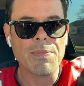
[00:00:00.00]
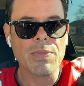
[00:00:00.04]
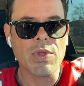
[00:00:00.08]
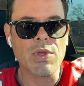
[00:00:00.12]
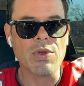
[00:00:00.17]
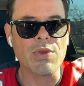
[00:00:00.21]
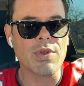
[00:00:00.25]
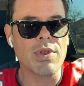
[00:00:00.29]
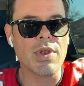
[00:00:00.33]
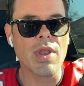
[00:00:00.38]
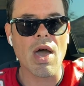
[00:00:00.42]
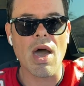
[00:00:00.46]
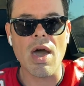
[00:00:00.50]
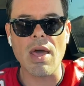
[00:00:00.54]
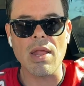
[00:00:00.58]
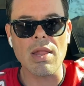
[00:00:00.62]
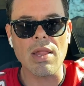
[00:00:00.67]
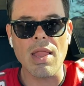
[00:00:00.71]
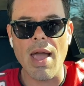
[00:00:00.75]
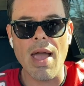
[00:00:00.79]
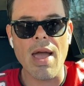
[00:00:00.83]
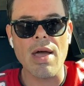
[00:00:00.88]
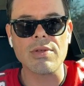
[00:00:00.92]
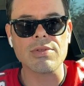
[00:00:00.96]
You're not
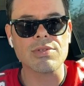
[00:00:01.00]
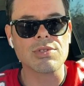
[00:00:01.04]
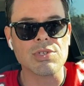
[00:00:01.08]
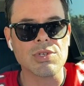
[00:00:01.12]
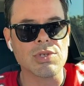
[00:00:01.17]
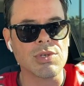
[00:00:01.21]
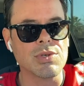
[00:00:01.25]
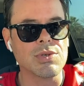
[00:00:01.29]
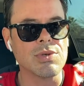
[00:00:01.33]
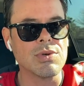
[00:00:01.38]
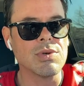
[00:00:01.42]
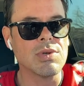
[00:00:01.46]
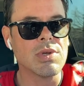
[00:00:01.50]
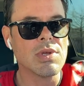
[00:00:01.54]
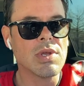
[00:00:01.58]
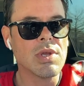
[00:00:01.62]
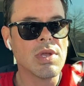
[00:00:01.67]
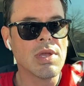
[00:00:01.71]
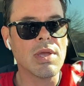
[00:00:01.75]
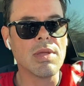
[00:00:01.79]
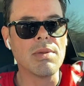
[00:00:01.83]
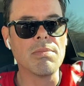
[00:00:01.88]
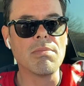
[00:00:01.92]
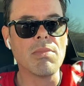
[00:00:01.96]
allowed to
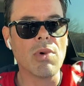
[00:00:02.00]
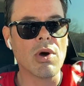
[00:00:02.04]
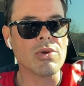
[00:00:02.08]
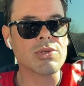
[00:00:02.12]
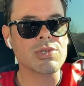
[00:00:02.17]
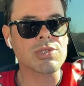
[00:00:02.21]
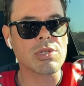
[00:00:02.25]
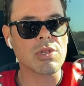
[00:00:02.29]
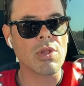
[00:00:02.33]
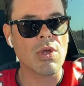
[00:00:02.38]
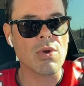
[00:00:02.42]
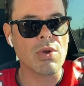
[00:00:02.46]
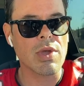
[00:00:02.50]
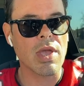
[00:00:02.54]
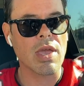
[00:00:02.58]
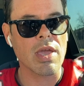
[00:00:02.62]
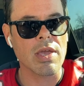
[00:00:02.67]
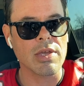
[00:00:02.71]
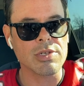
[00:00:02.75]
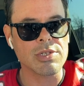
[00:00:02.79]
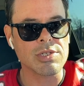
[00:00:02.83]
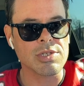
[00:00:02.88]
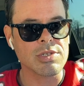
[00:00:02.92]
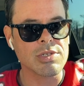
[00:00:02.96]
in most
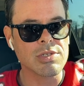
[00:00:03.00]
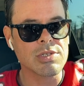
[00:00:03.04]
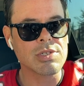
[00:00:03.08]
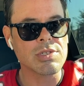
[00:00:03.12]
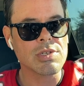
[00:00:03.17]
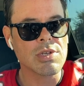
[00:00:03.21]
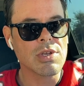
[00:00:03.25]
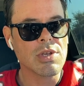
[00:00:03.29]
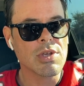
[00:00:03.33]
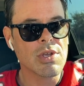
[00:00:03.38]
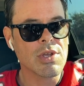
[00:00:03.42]
locations.